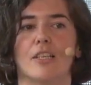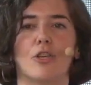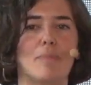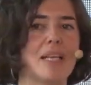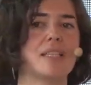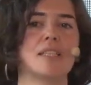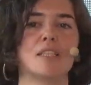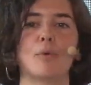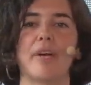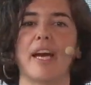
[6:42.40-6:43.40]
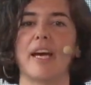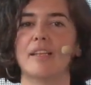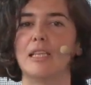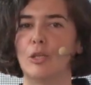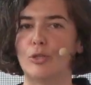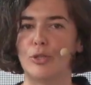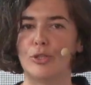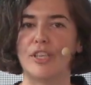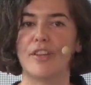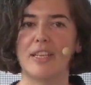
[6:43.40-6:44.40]
So imagine we are in
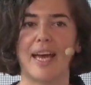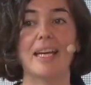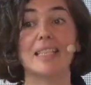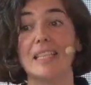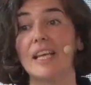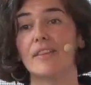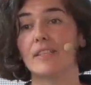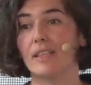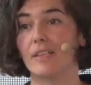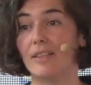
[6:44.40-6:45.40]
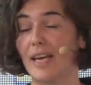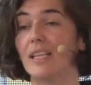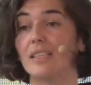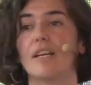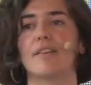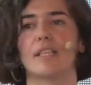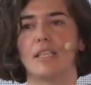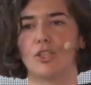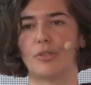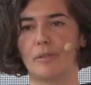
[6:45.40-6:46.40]
London in the 19th
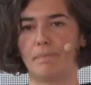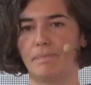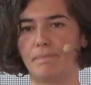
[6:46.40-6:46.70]
century.